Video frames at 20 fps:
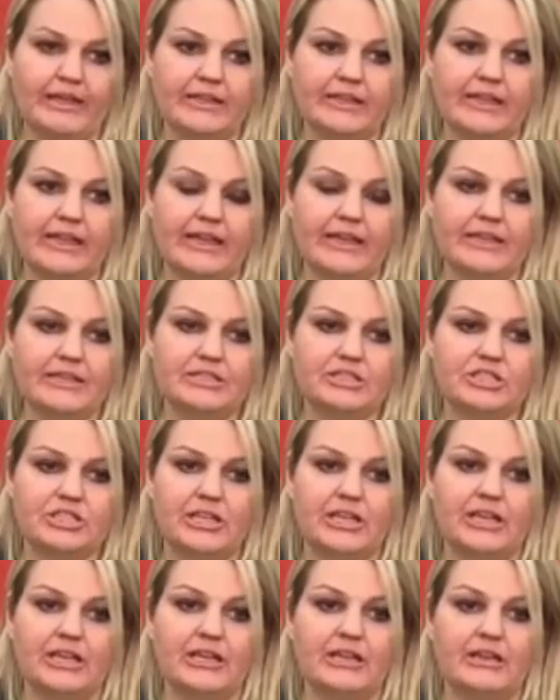engage
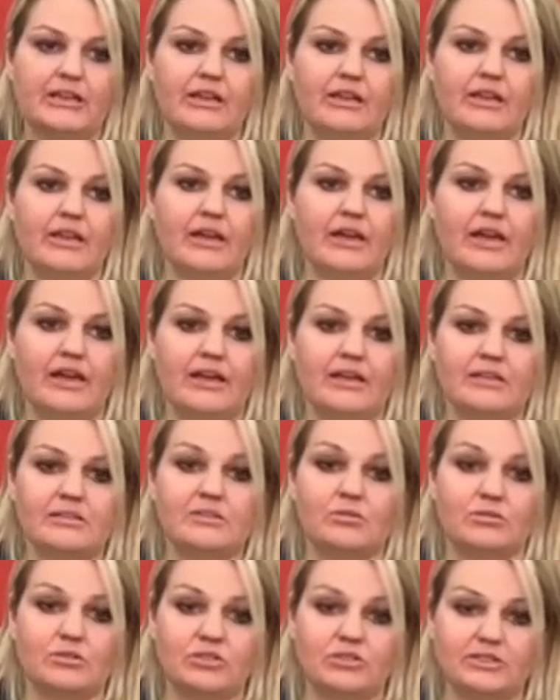in uh,
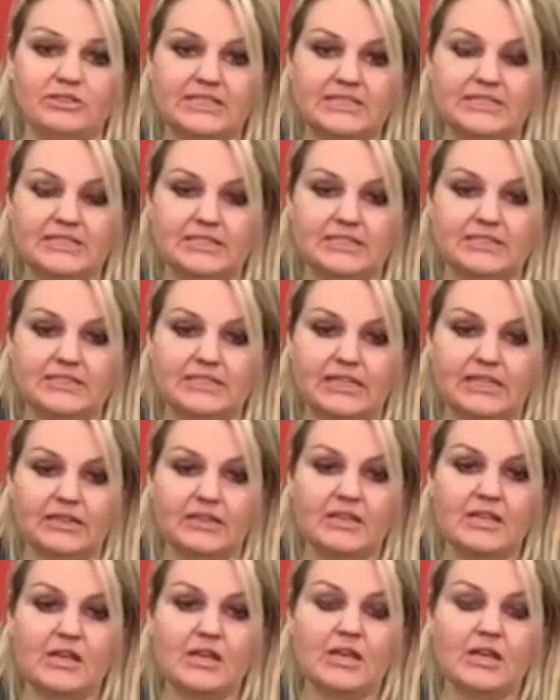social distancing.